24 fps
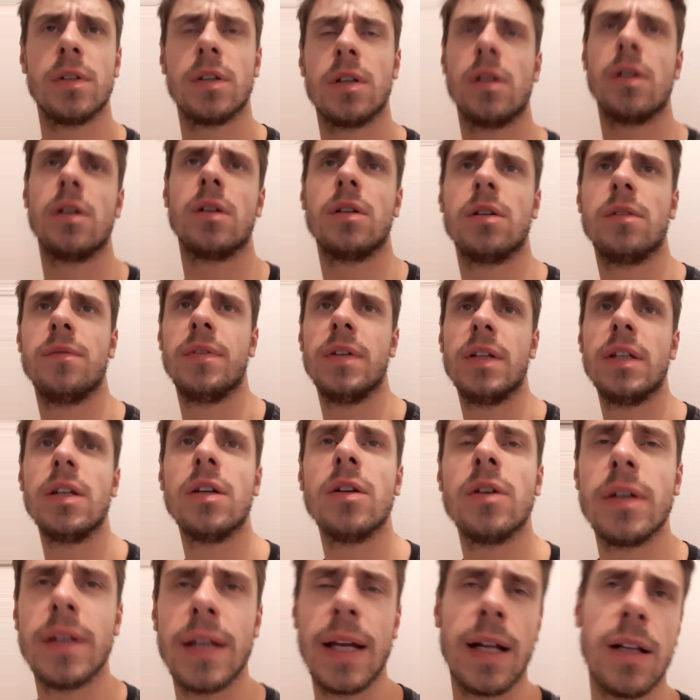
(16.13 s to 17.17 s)
uh,
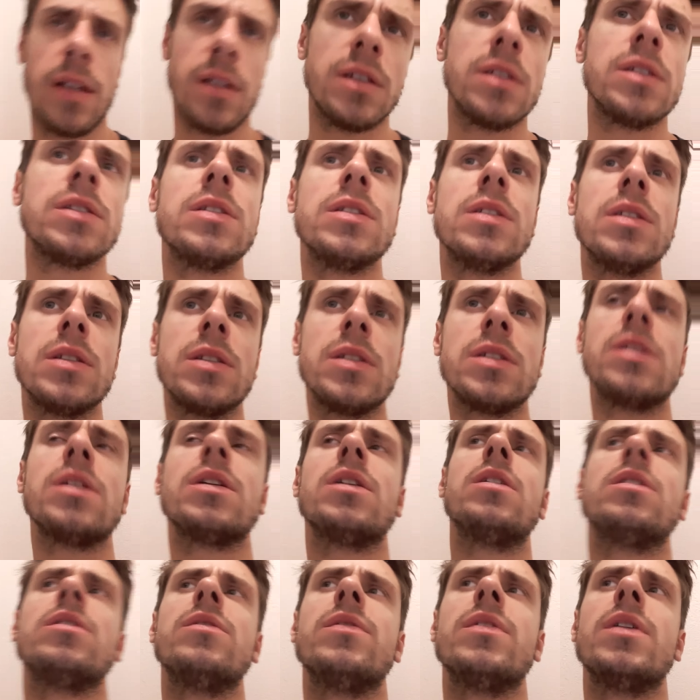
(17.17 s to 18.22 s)
video analysis
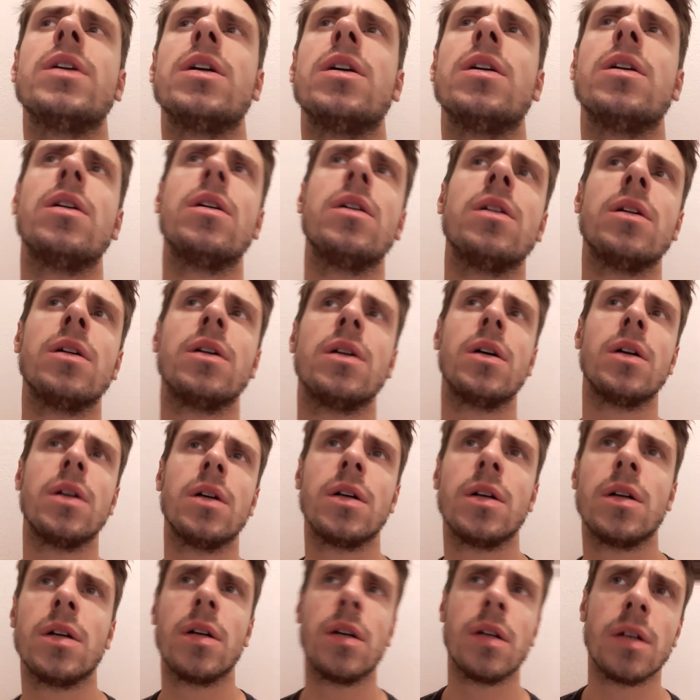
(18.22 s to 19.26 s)
of,
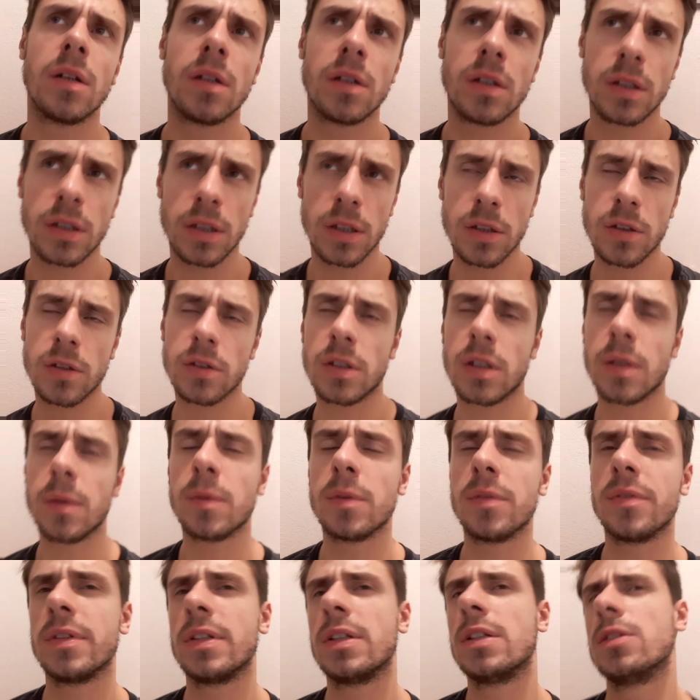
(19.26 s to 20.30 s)
uh, you know, a couple
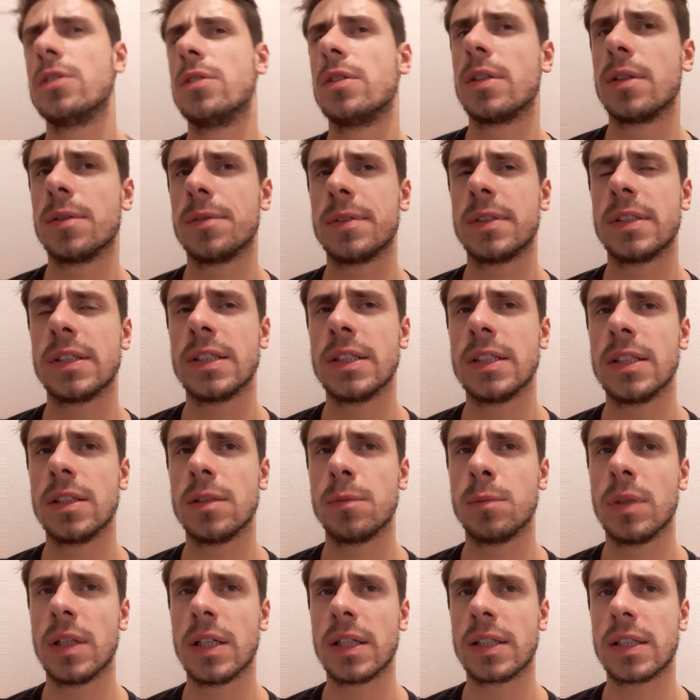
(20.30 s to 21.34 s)
videos I've seen, the
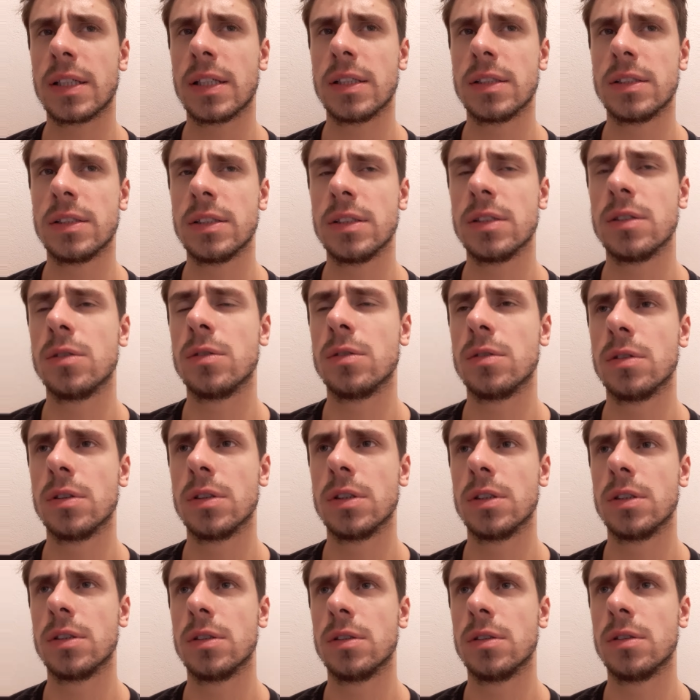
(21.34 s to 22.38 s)
Black Eyed
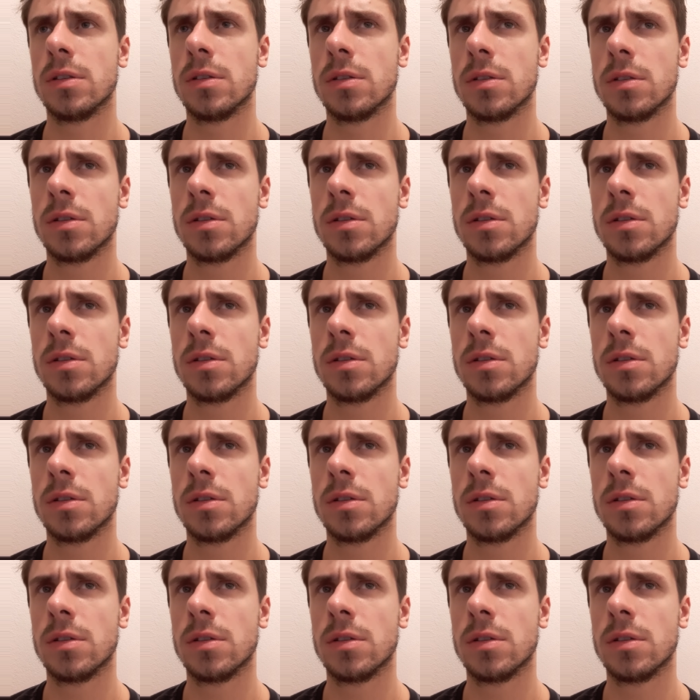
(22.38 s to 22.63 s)
Children,